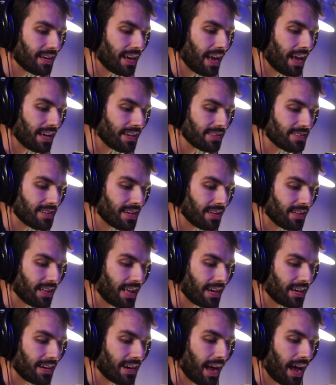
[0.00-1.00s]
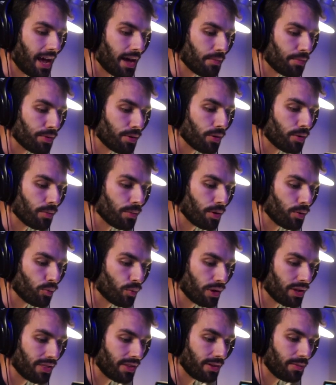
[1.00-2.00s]
and exhale at an abnormal
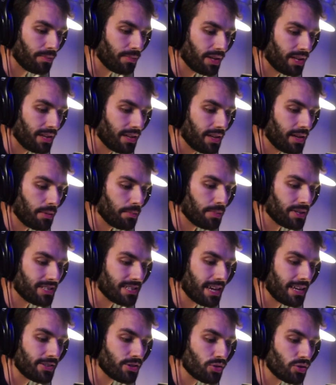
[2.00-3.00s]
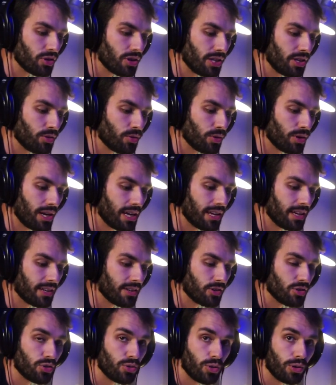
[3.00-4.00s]
rhythm, potentially
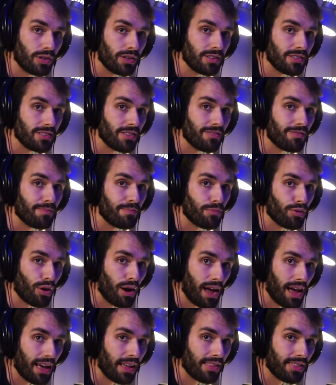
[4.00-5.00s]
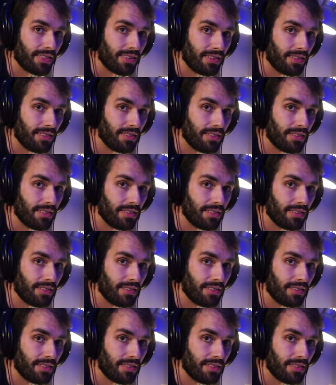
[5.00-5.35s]
creating shortness of breath.